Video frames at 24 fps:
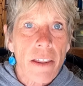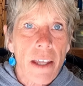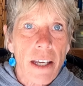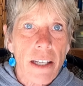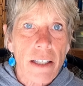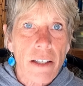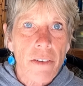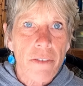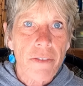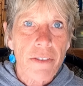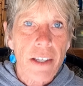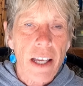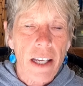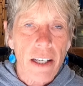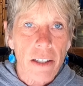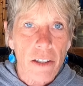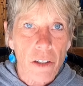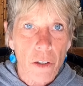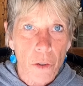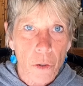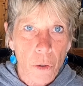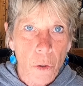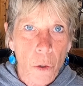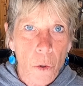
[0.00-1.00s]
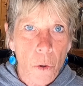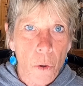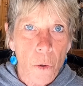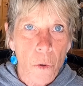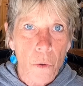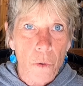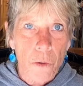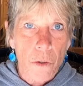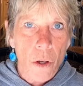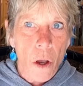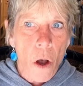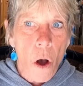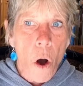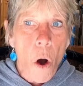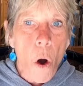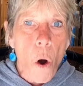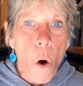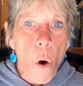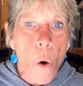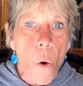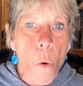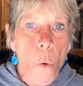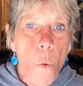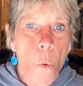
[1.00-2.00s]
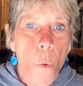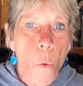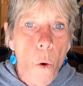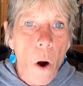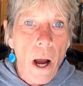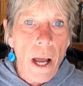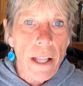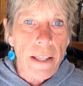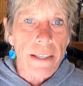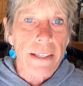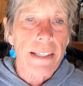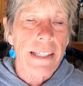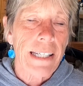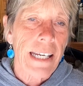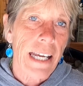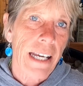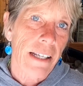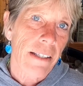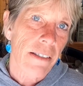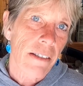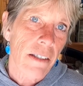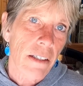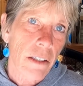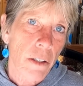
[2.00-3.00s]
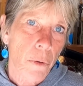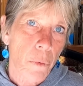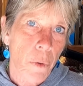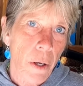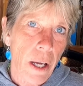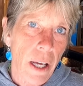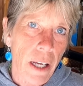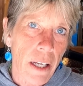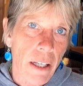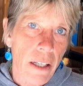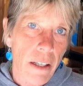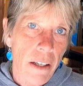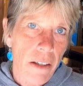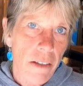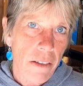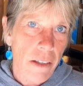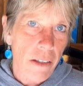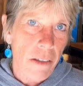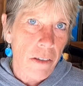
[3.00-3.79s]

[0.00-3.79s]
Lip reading: that you've set your goals, what stands in your way? Is